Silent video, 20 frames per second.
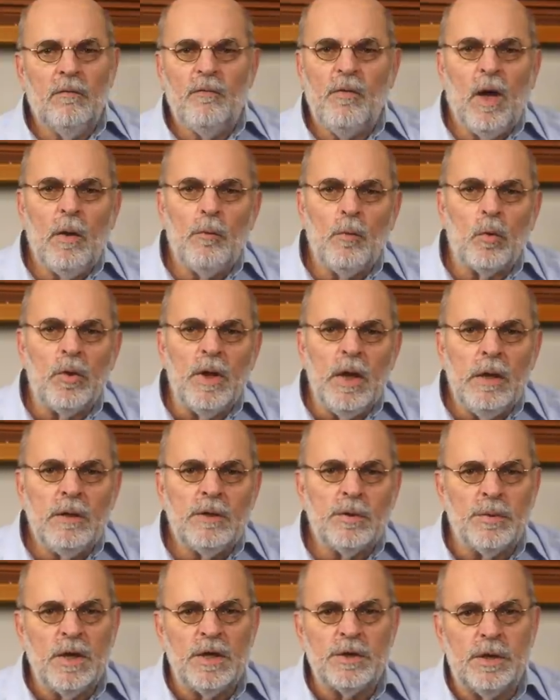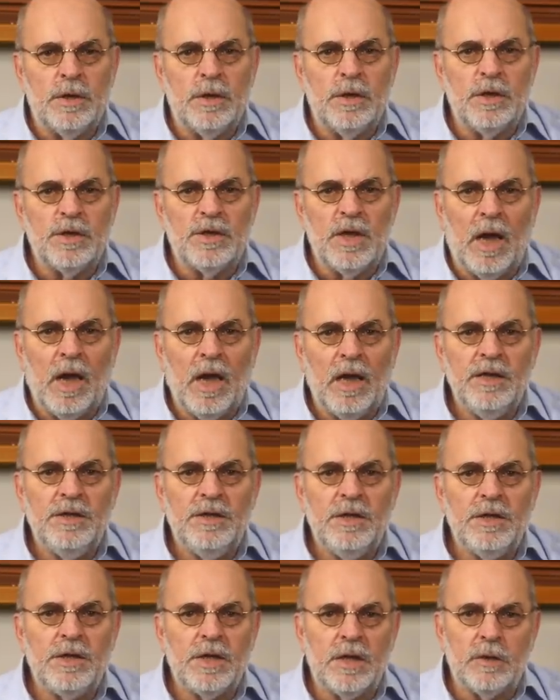Far more interesting is the high
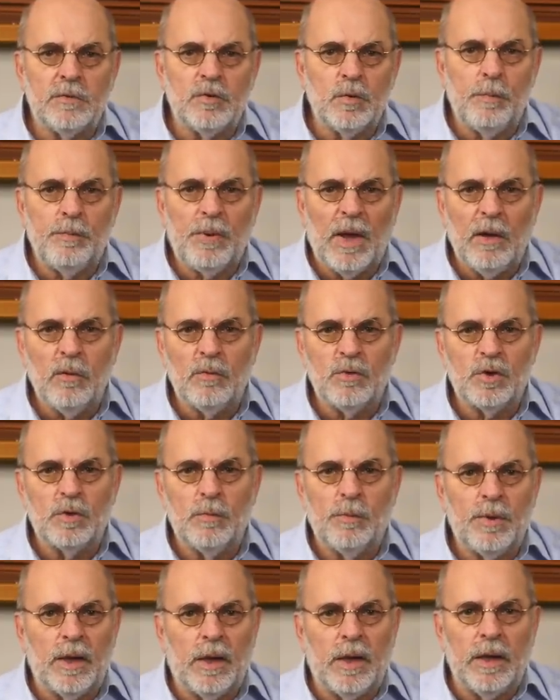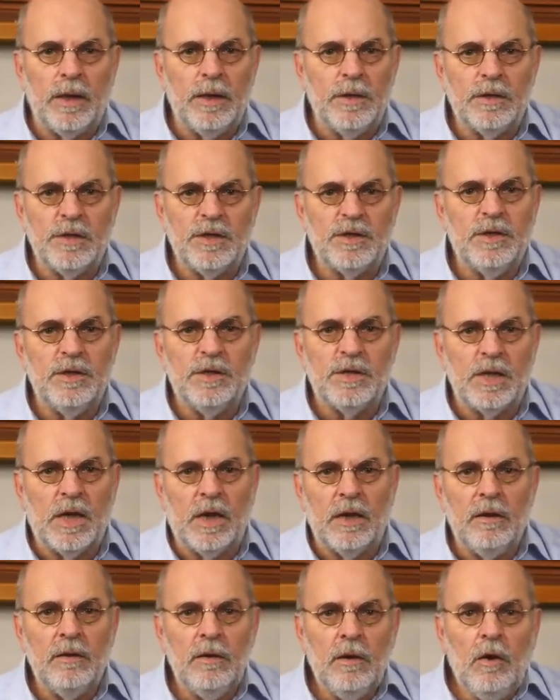detail to power supply in this
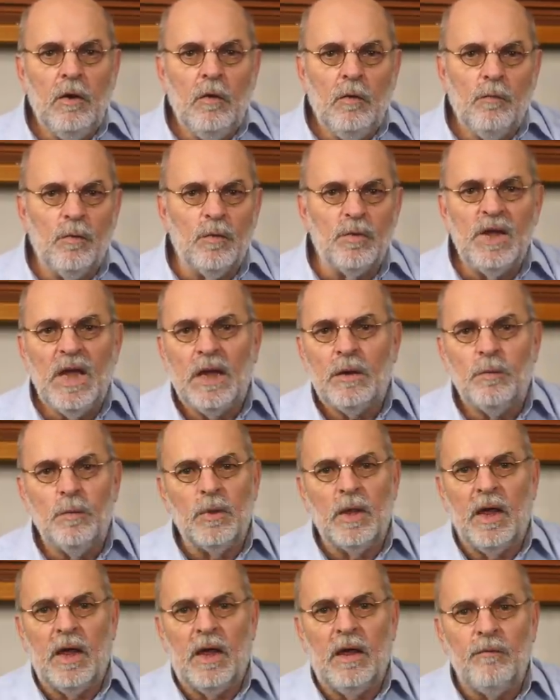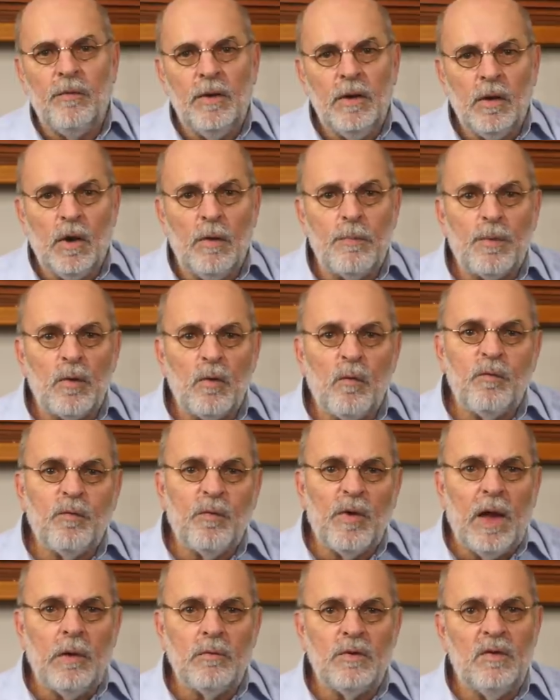design, for that will have a
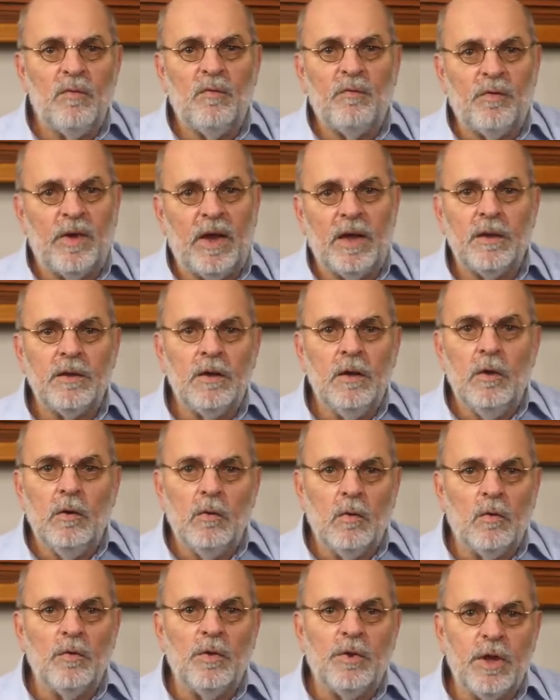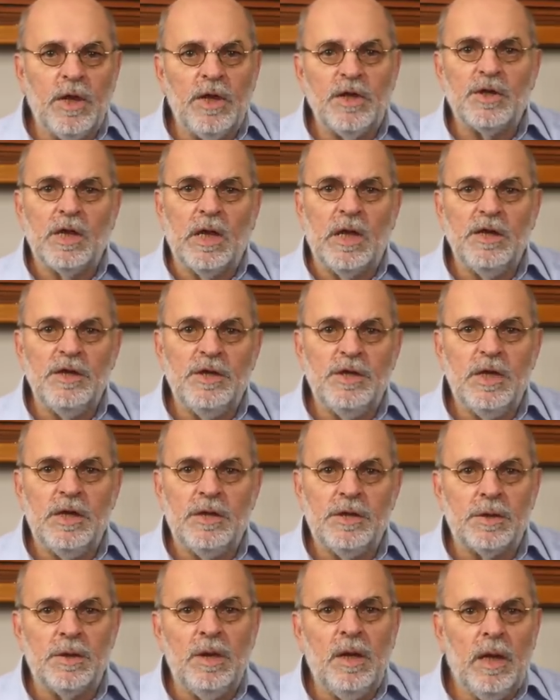profound effect on things like
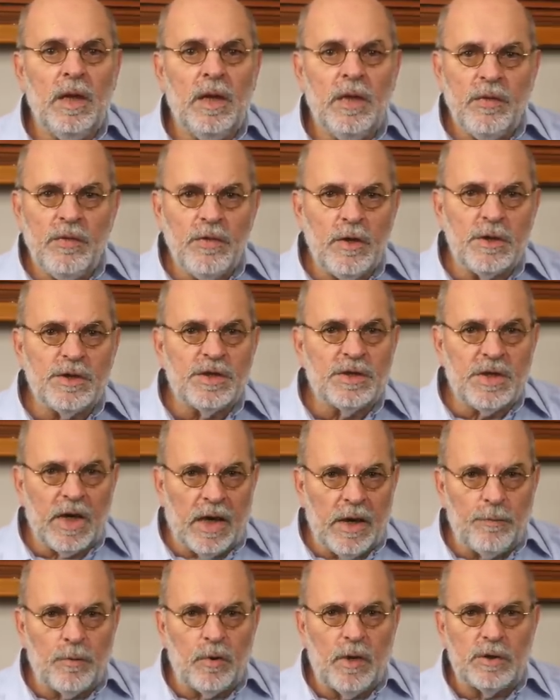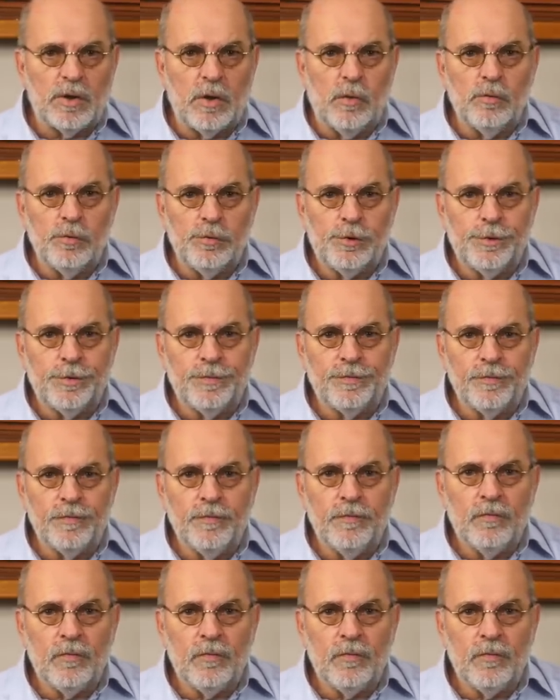jitter and thus time resolution.